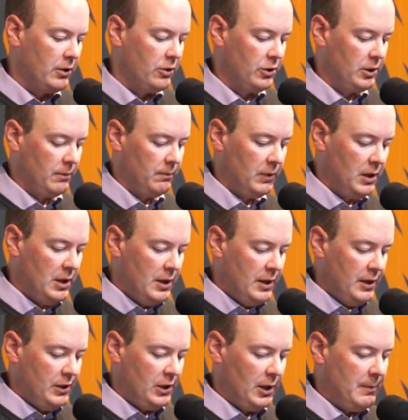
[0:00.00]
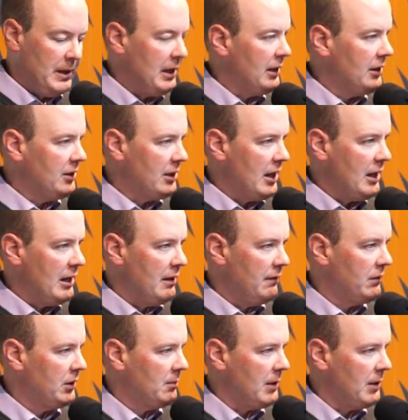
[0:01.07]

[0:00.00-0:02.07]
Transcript: There's some some incentives,